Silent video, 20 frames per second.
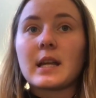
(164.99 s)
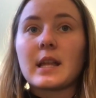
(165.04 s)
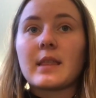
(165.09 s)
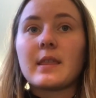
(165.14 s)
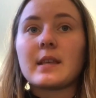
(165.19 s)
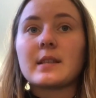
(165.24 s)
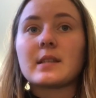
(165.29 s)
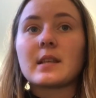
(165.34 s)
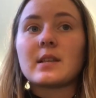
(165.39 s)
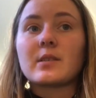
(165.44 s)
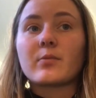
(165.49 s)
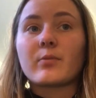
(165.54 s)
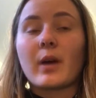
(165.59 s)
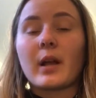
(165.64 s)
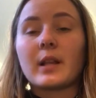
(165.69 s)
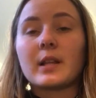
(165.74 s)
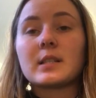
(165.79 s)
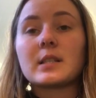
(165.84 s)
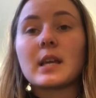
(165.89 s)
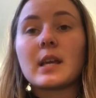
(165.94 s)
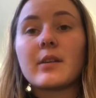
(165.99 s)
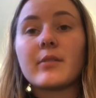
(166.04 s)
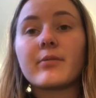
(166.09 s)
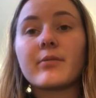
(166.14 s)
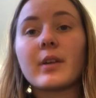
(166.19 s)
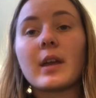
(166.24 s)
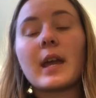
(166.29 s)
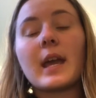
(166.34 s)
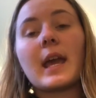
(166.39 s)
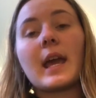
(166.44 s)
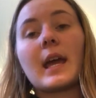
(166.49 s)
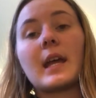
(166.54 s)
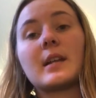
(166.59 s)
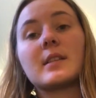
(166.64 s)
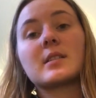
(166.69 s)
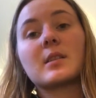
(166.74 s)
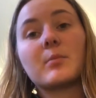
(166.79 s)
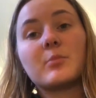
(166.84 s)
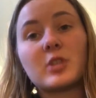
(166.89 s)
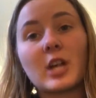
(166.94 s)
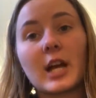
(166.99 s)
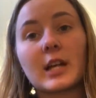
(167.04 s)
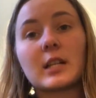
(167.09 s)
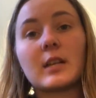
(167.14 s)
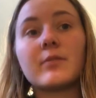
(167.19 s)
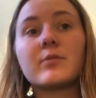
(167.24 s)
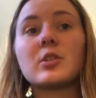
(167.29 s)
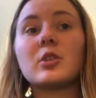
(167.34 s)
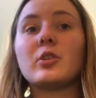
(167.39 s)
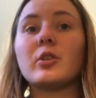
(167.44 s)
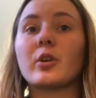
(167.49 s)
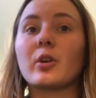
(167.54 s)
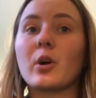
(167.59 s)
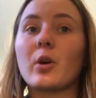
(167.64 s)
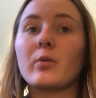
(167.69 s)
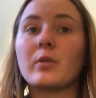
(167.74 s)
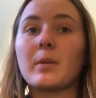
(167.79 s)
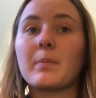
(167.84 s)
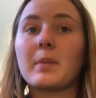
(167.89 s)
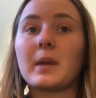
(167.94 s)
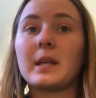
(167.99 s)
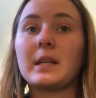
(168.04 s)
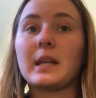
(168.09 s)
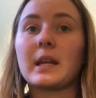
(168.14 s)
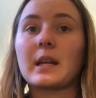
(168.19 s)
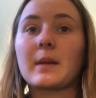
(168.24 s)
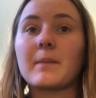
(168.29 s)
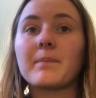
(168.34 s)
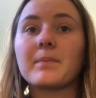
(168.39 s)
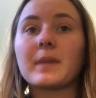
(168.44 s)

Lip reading: This is relative and subjective to your own opinion.